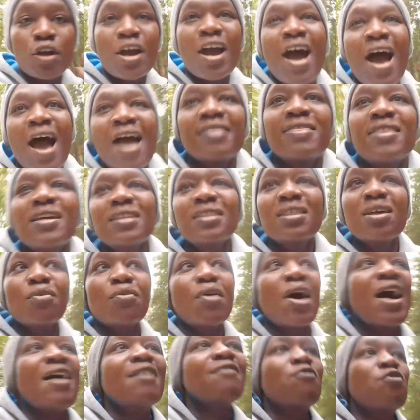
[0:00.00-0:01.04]
I think they
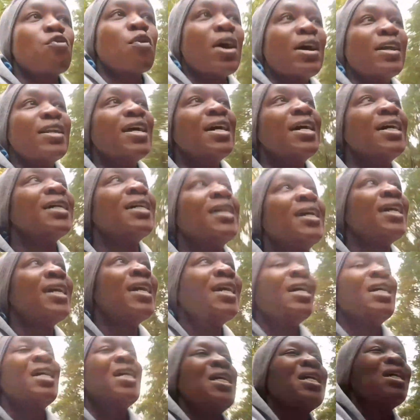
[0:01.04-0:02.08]
have one,
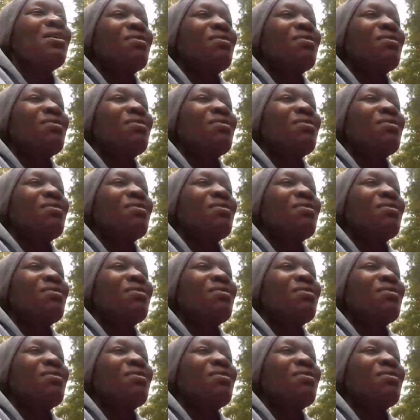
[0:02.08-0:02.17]
if I'm